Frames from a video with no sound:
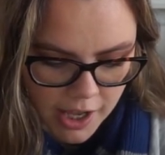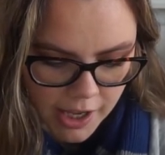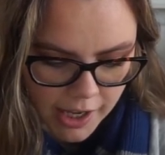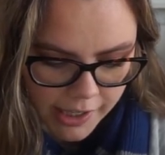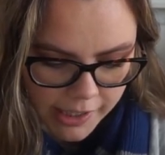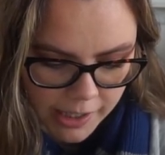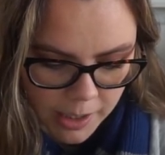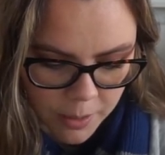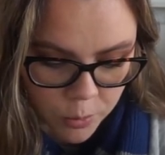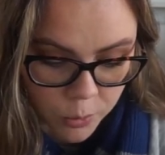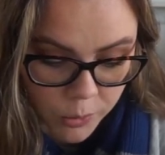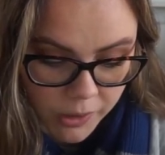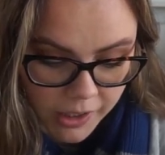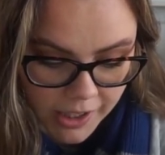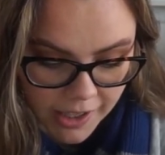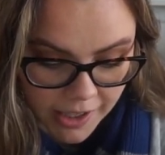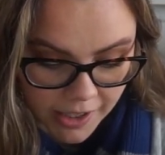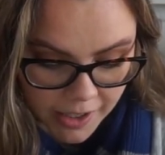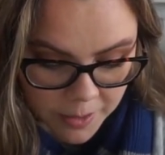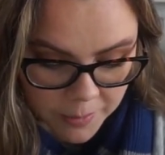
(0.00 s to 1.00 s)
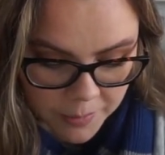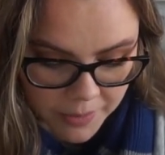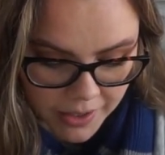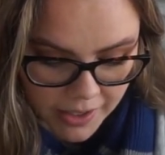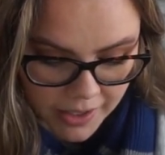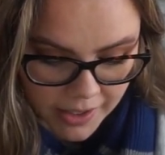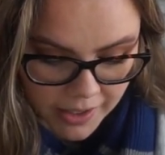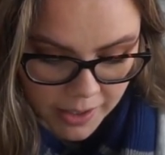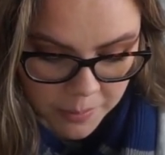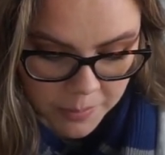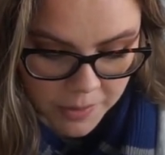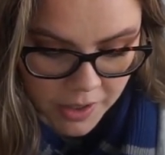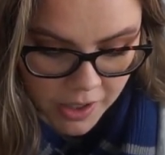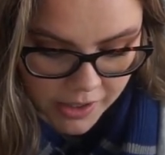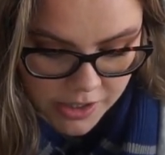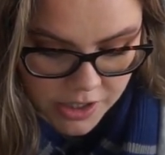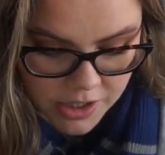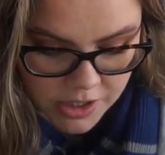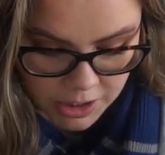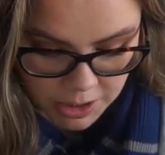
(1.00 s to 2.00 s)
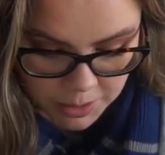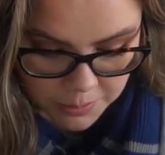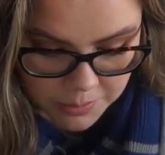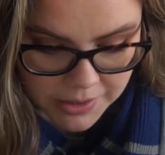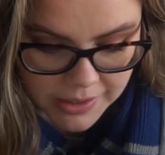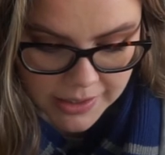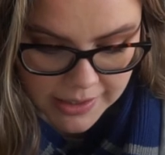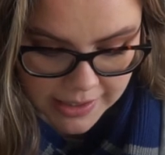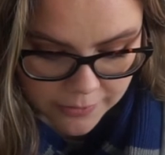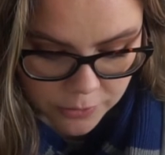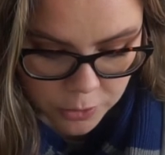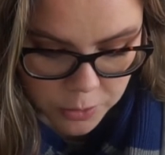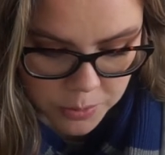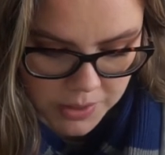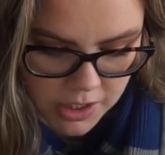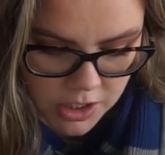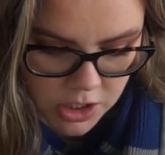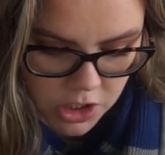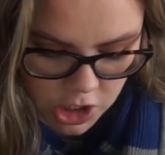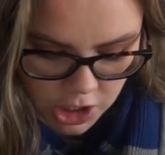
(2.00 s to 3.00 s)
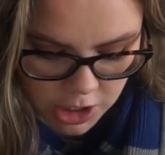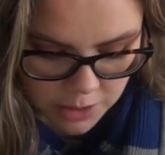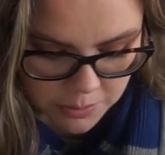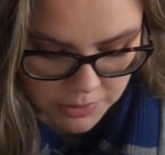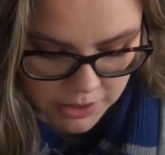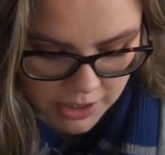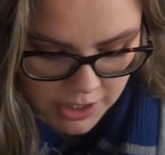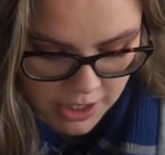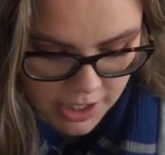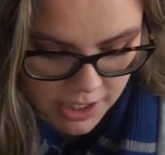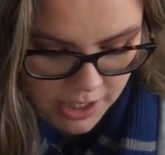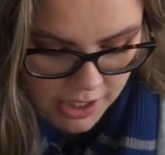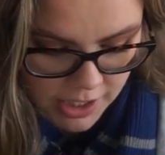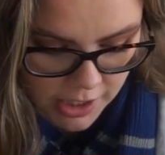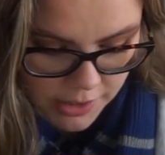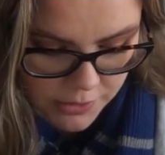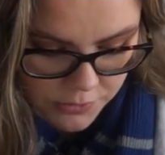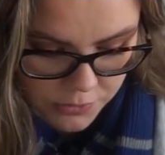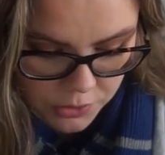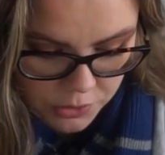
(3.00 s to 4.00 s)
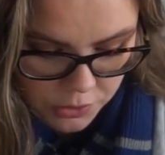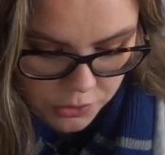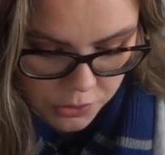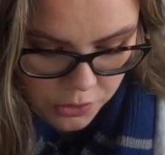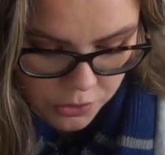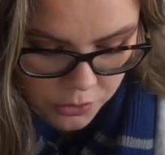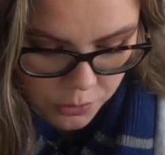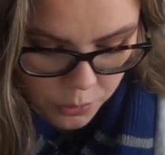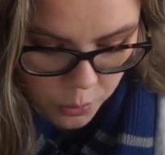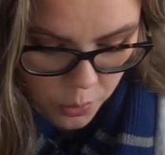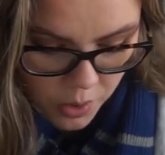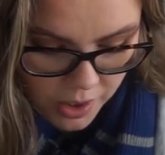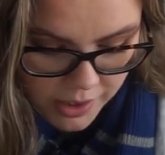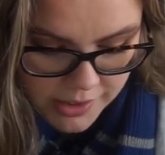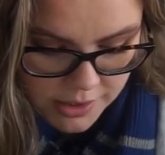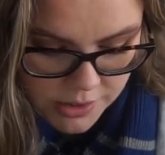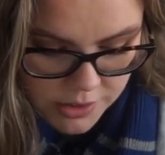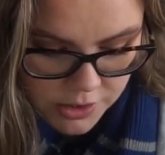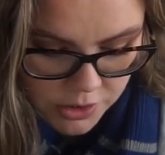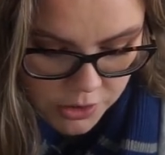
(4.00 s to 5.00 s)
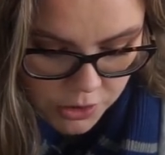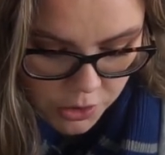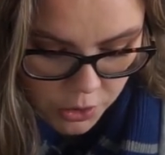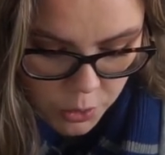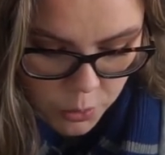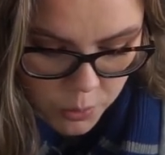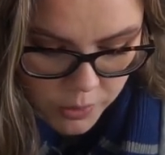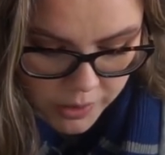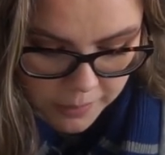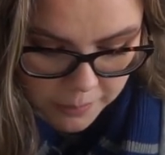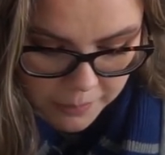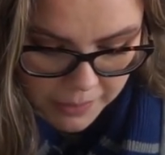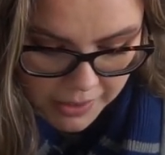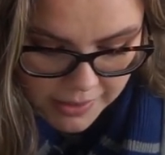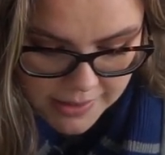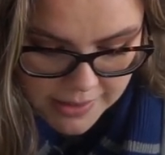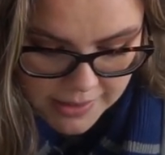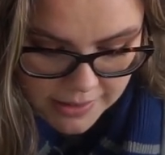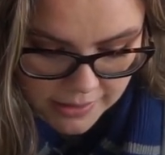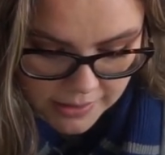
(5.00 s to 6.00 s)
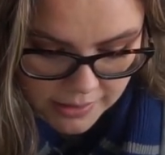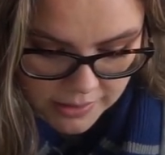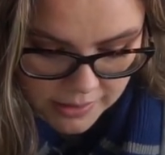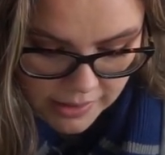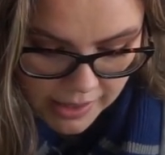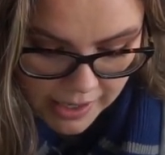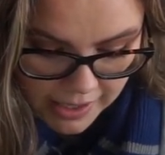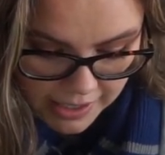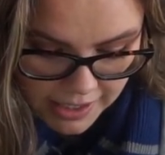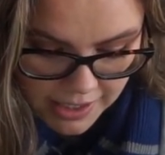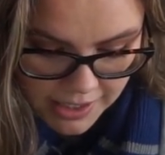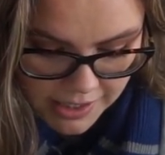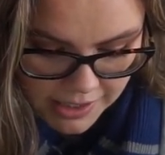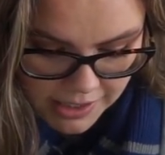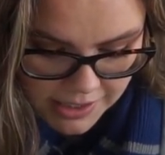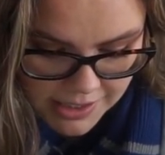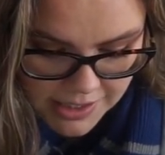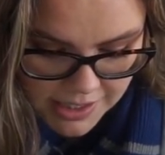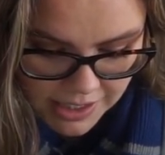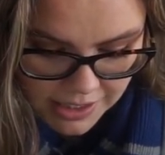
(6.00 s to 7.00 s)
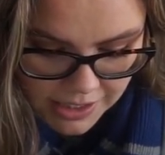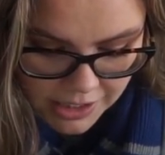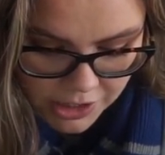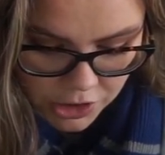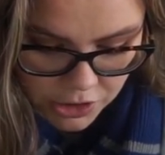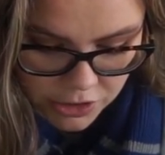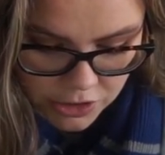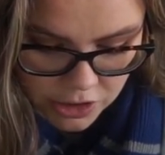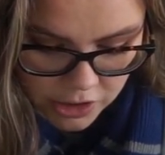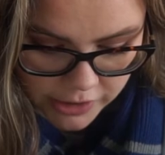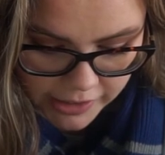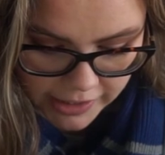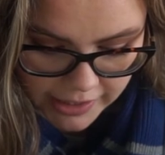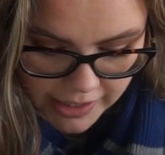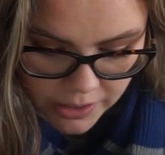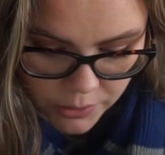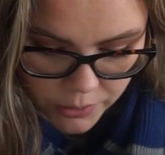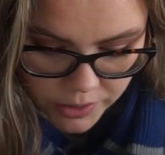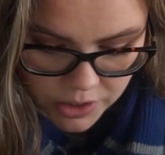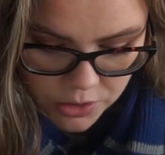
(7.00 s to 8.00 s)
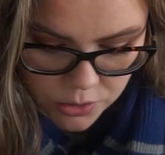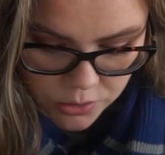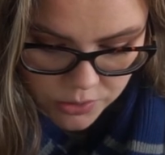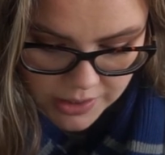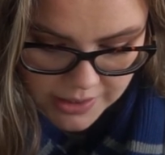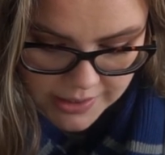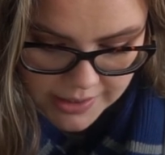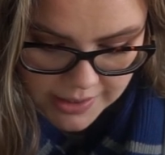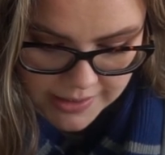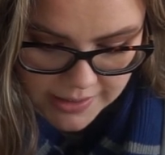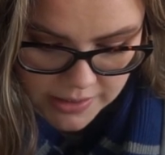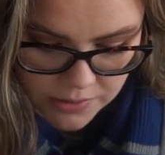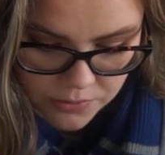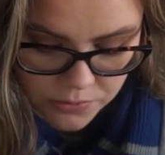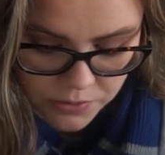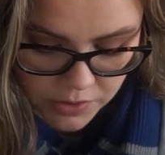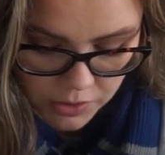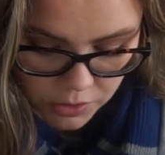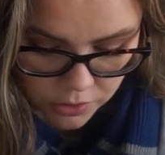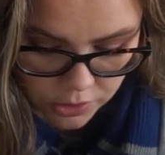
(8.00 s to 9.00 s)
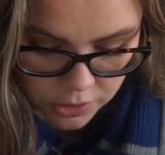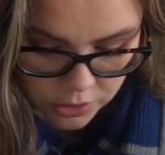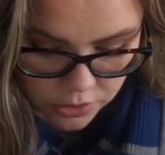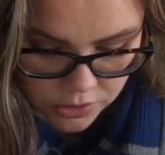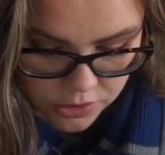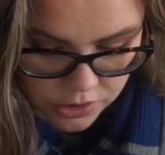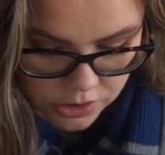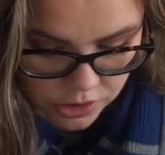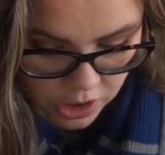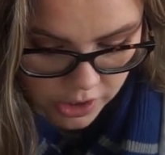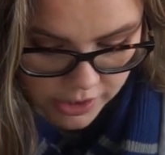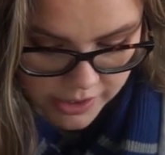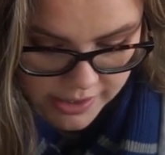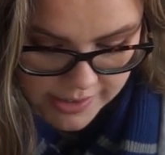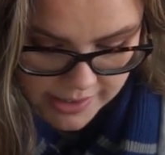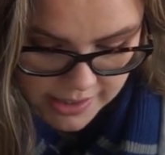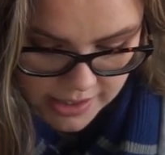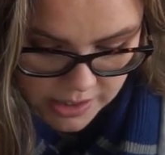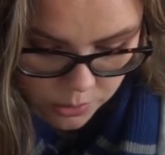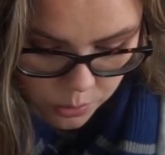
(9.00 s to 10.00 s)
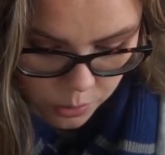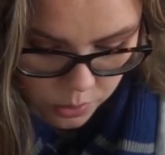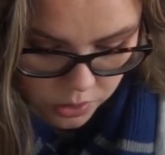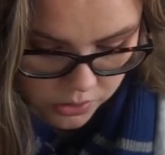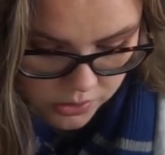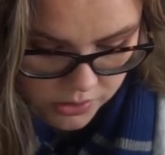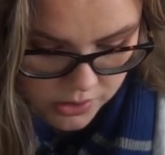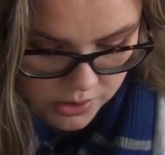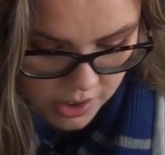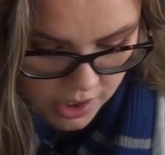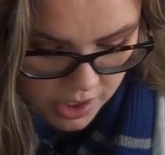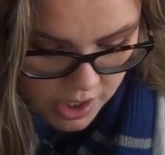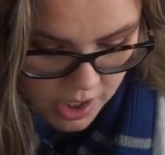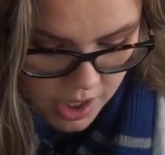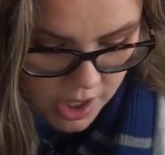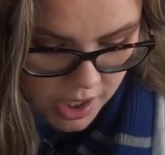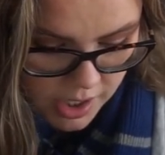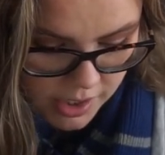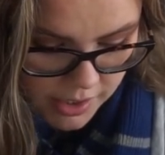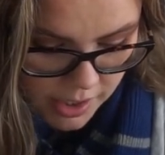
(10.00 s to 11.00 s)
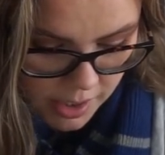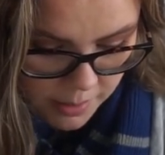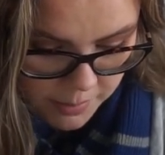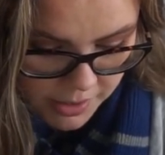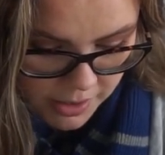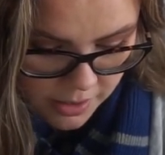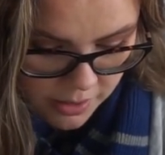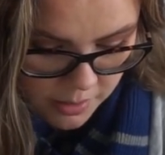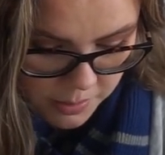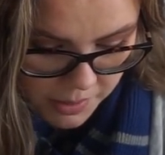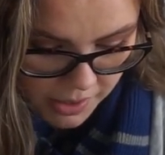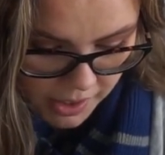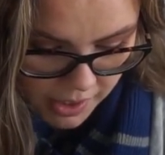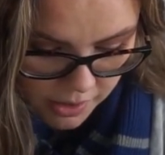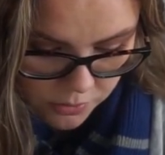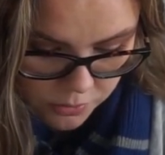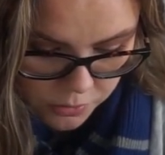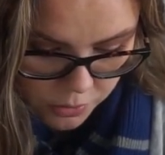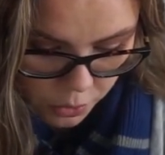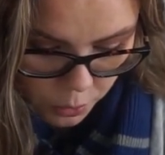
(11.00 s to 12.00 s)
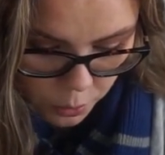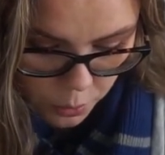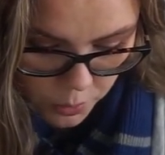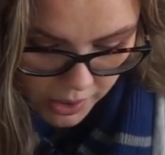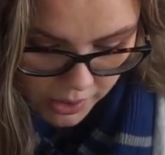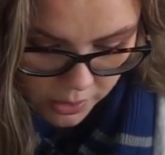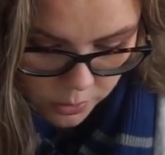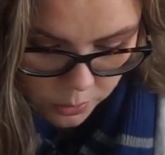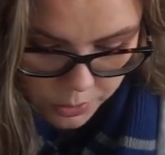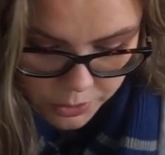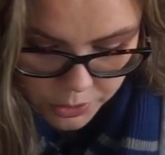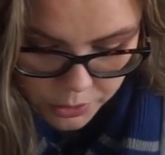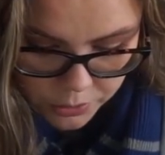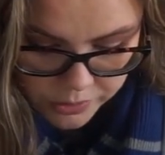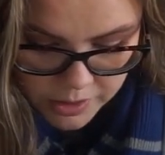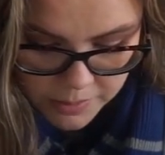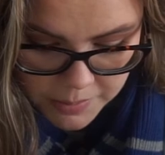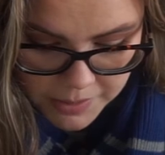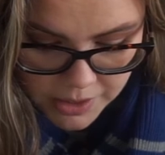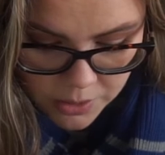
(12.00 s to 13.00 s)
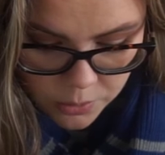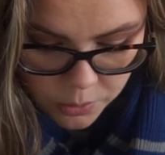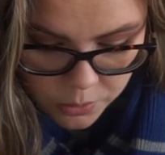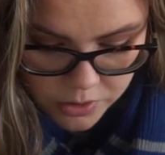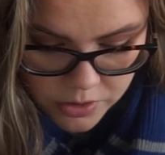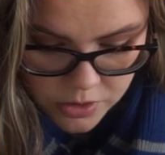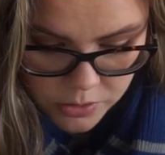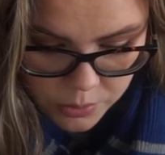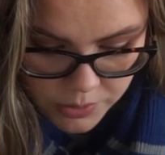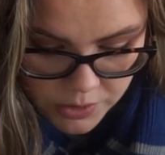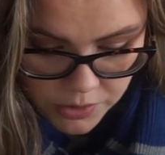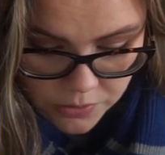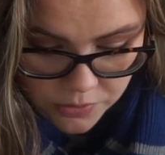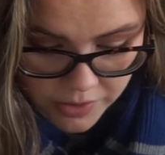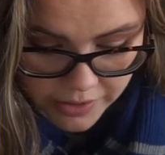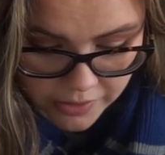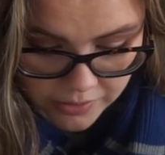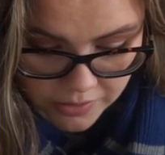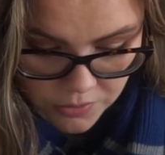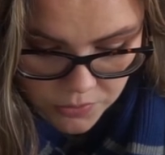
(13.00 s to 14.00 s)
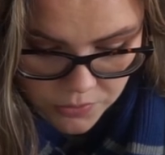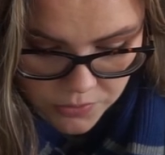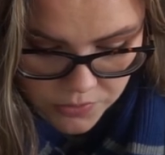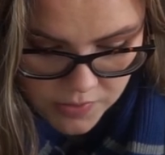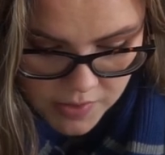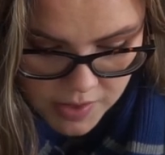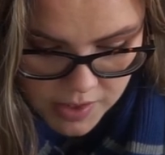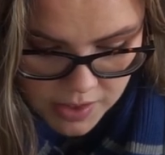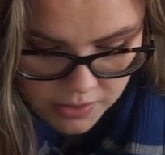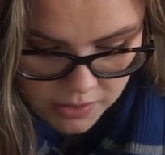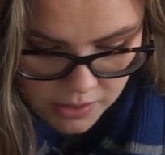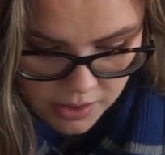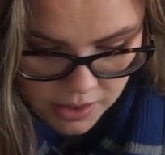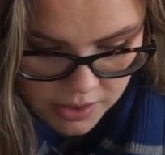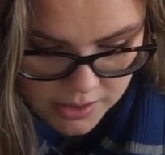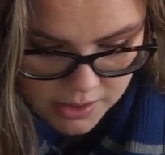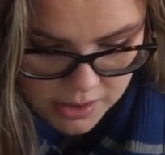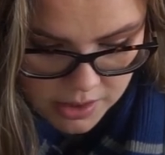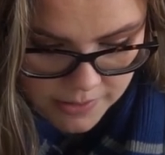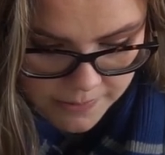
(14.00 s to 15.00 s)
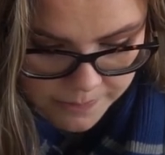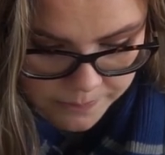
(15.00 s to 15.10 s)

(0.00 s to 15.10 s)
I am what I am, and I'm not ashamed. Never be ashamed. If you want to know what a man's like, take a good look at how he treats his inferiors, not his equals. Numbing the pain for a while will only make it worse when you finally feel it.